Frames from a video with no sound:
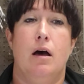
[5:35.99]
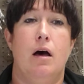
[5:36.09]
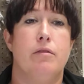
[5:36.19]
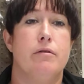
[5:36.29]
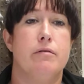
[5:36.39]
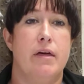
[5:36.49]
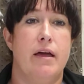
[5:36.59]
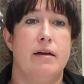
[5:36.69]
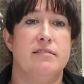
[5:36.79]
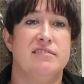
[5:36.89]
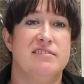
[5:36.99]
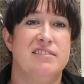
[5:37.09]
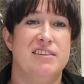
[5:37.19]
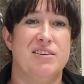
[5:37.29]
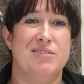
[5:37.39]
Other than,
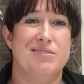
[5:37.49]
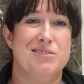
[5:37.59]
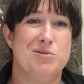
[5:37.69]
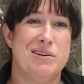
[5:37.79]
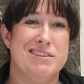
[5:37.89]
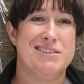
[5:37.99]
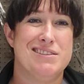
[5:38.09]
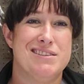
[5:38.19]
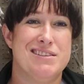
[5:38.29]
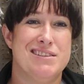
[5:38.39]
you know, twins.